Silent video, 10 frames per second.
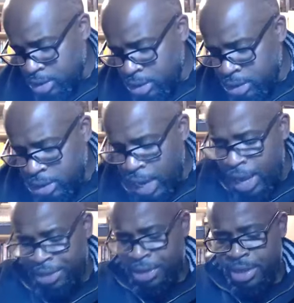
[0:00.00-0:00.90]

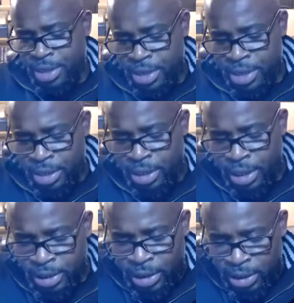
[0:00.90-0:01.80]

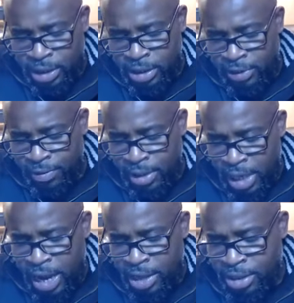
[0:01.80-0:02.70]
the existence of
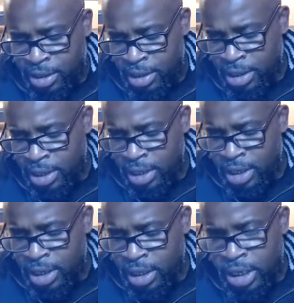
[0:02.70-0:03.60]
death
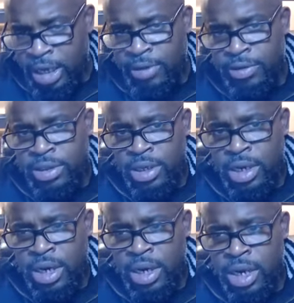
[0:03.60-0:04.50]
gives
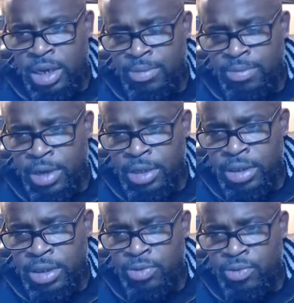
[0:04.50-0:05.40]
an
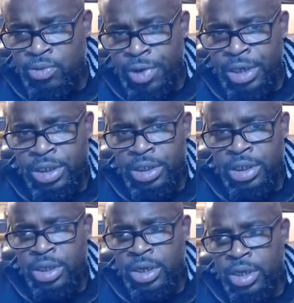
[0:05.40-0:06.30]
immensely rich
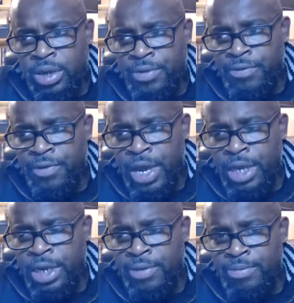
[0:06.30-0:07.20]

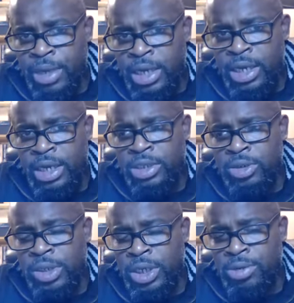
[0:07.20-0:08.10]
vein of meaning
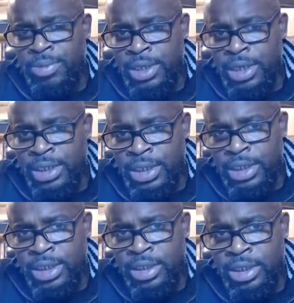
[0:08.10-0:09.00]
to human
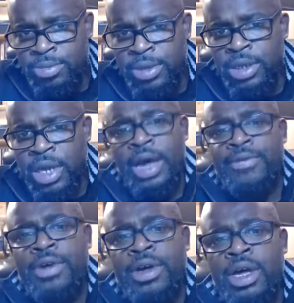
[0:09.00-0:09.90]
existence, human
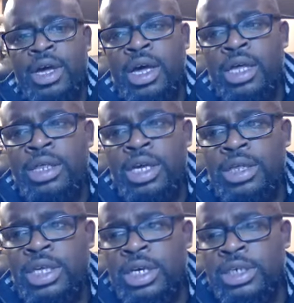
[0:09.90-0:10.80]
life.
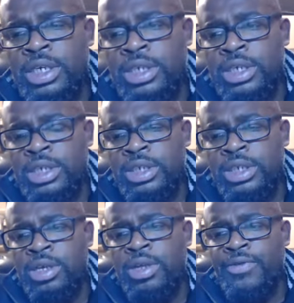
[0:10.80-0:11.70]
The existence,
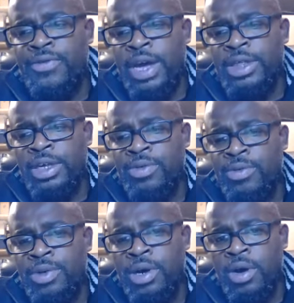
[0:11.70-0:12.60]
the fact that
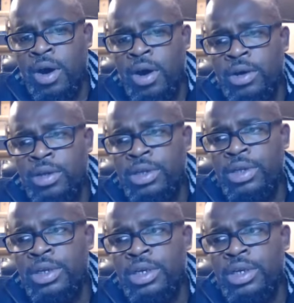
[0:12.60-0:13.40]
we are all